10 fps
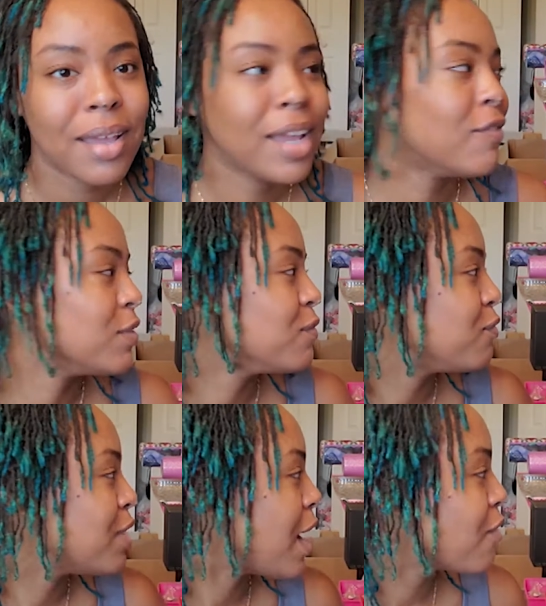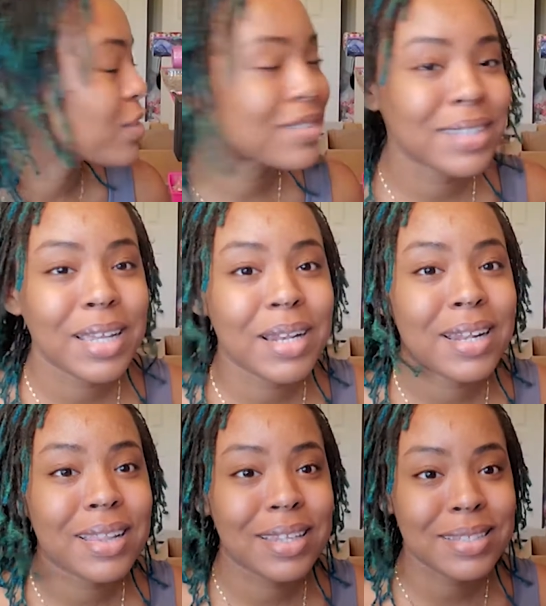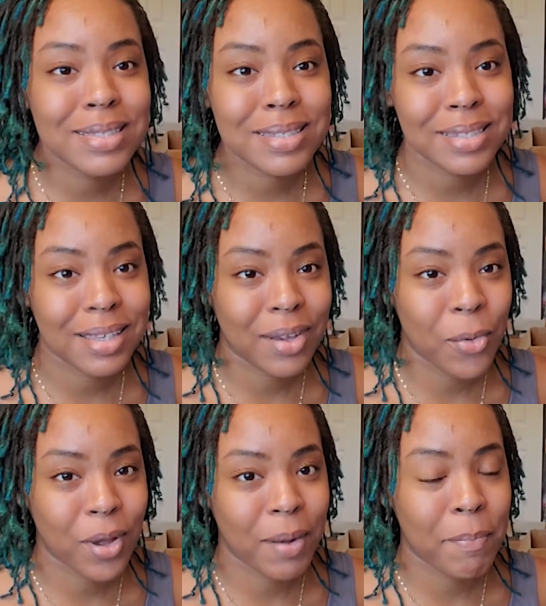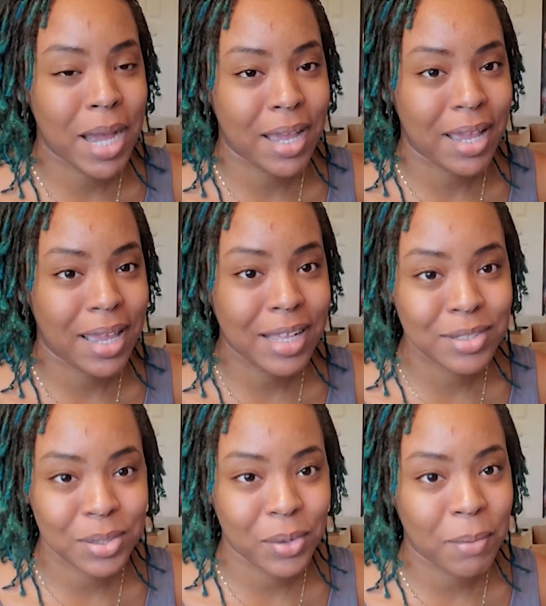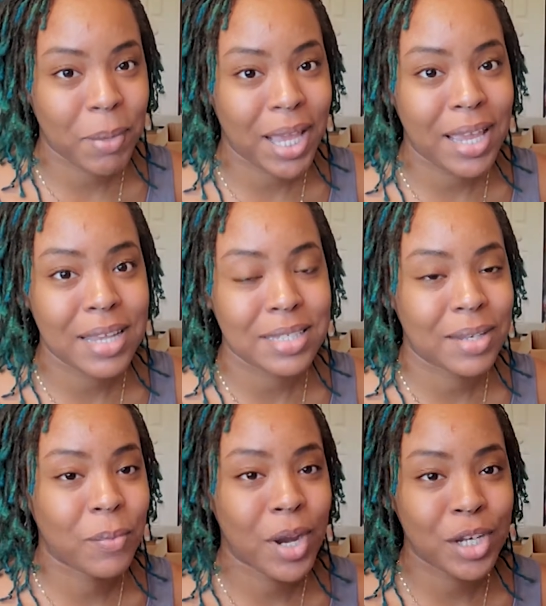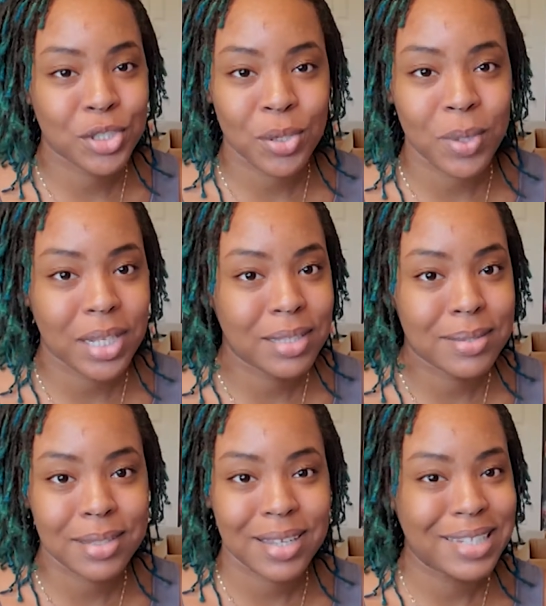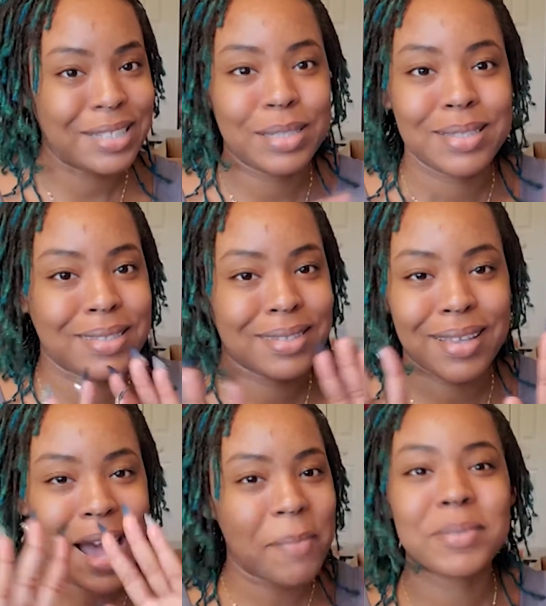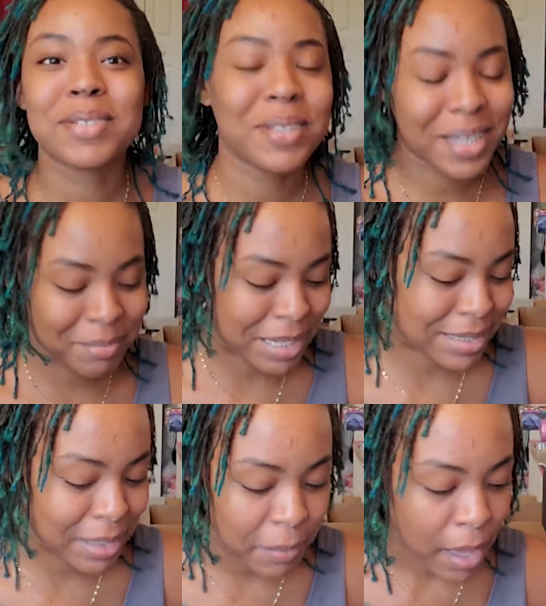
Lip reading: If you've ever seen this on my Instagram page and where I show it in the sun, it's just absolutely amazing.